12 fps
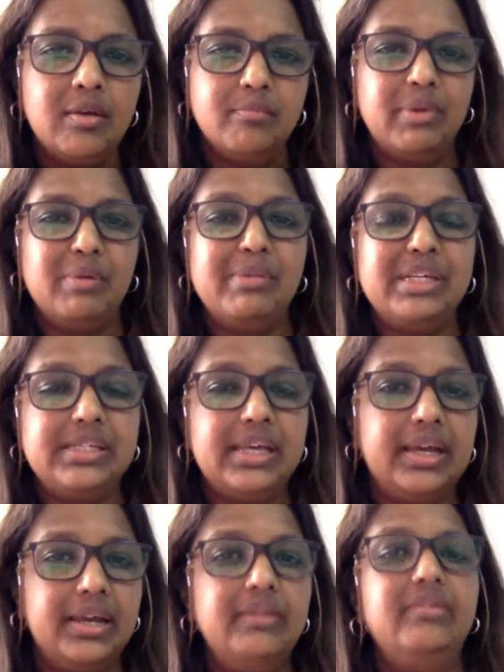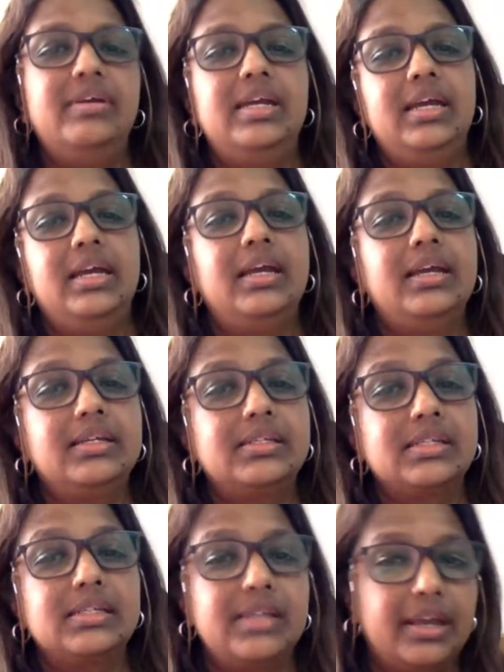but my secondary
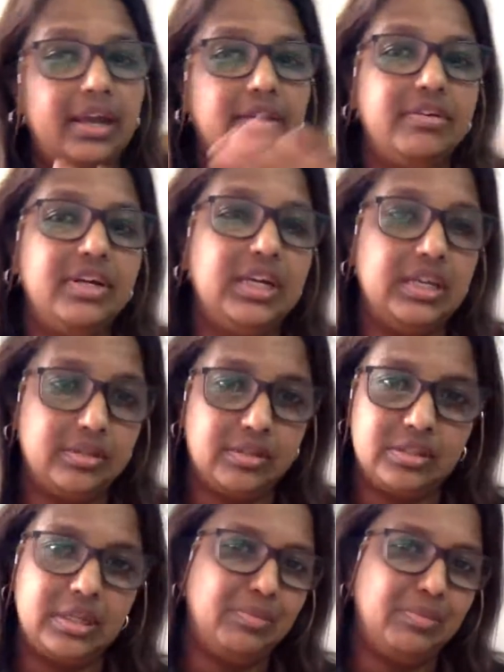is that